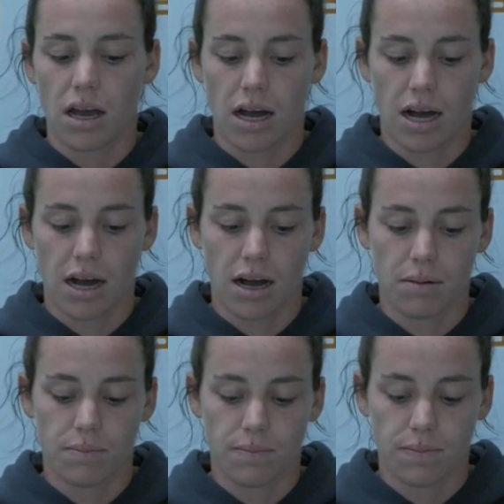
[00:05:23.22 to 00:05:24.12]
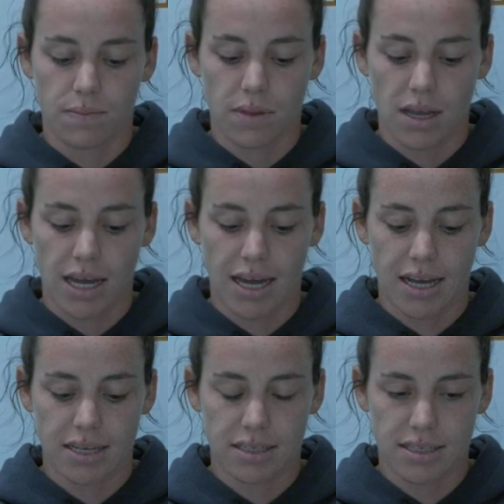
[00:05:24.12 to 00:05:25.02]
Um,
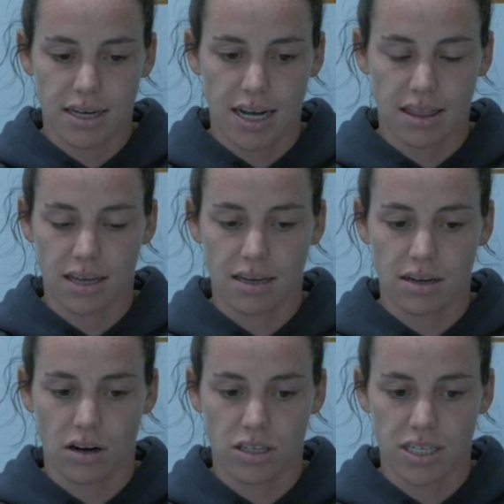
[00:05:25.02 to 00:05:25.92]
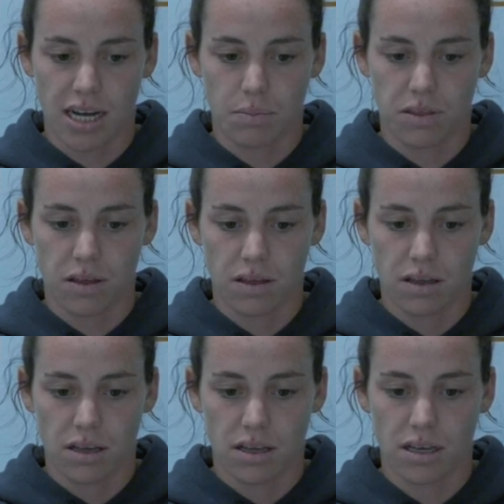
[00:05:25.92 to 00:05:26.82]
and I think our depth
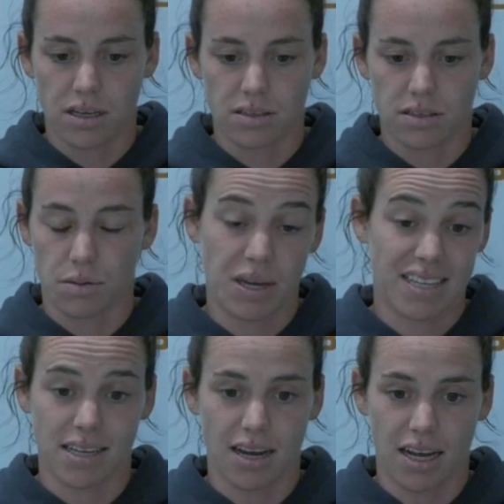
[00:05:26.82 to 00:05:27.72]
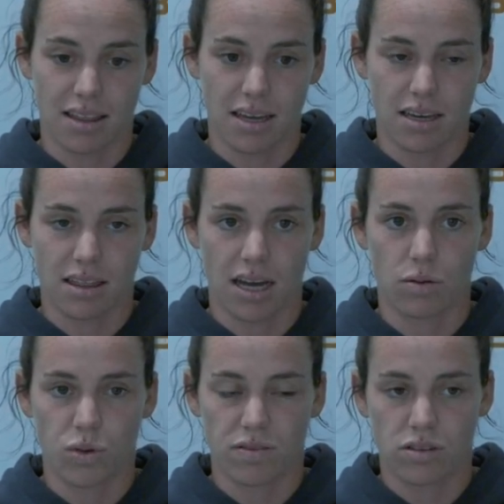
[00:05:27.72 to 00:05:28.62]
is amazing. I think
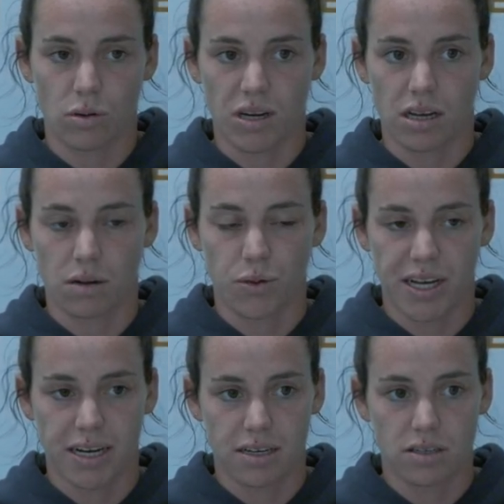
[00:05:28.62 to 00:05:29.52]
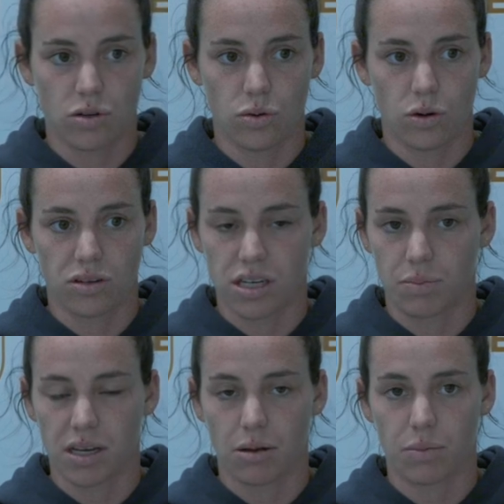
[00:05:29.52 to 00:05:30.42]
that we have so many young players who are
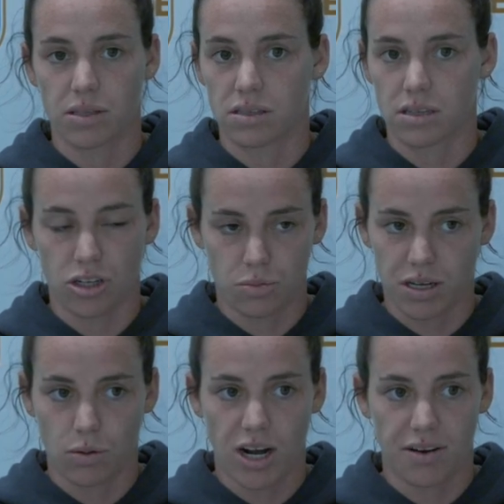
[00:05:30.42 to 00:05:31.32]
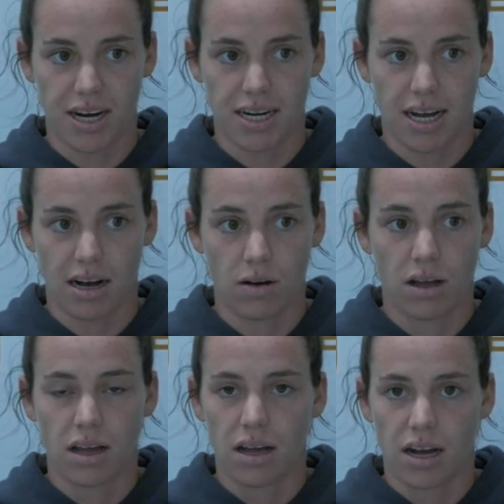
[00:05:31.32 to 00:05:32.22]
stepping up in such a big way right now.
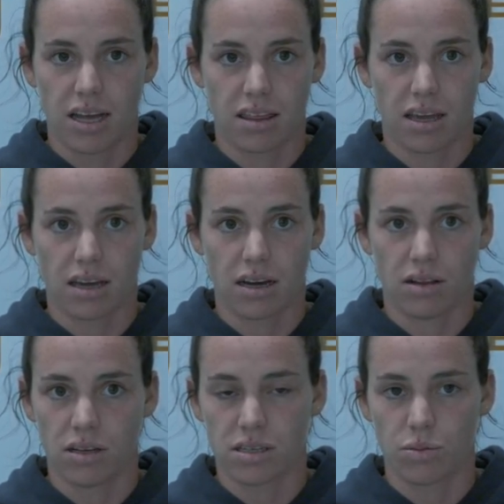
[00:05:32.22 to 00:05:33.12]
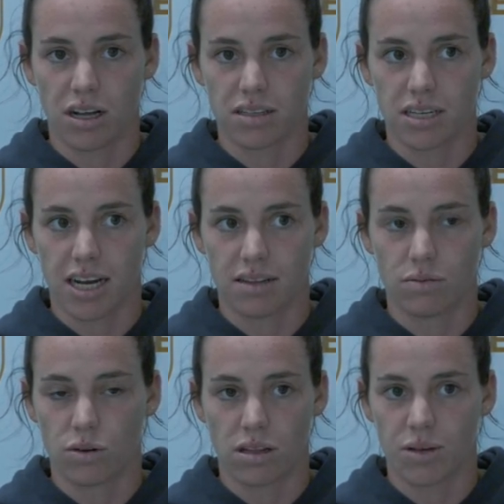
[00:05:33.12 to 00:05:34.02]
I think Alyssa Malonson had
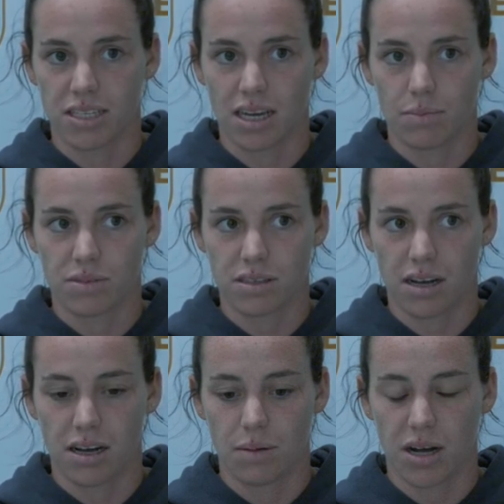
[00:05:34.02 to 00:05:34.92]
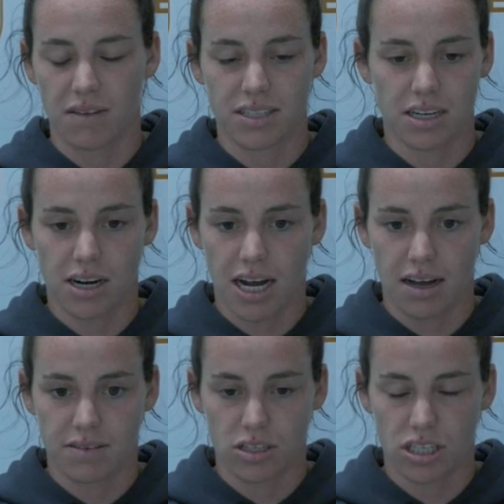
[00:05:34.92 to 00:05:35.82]
one of the best games um, I've seen her
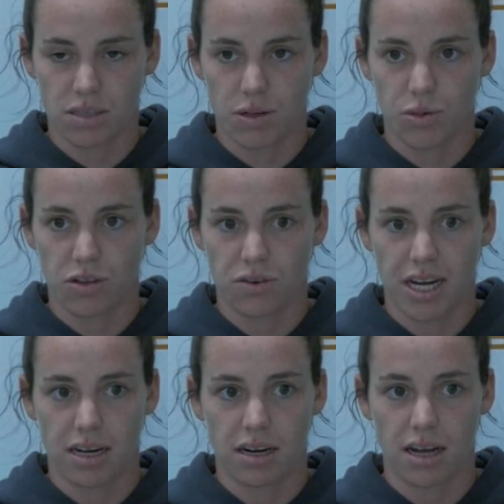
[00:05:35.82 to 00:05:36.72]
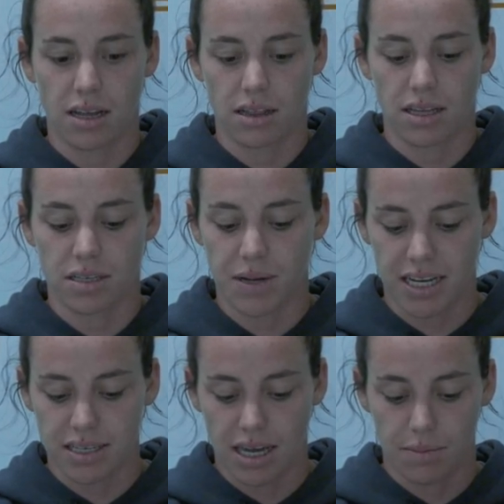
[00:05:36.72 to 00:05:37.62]
have since she's been with the Reign this
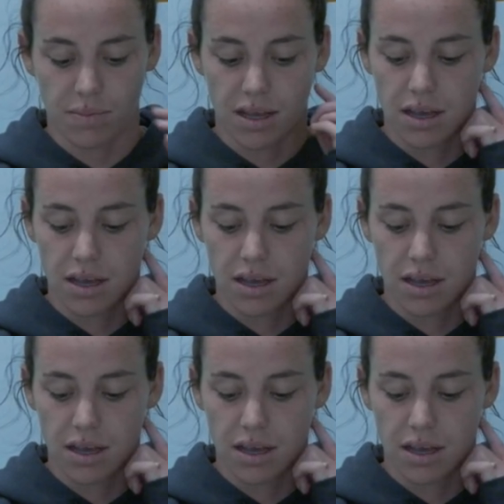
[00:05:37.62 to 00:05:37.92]
past game.